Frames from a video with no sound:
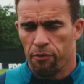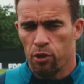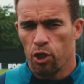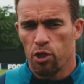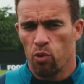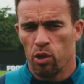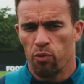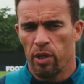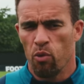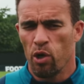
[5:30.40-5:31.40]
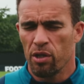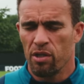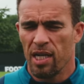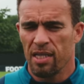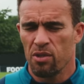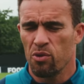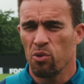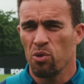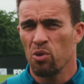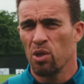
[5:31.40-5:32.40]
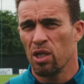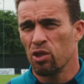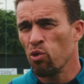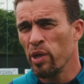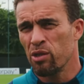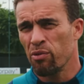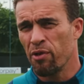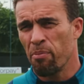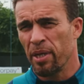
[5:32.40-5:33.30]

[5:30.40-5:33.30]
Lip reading: I think just what we worked the last two weeks with the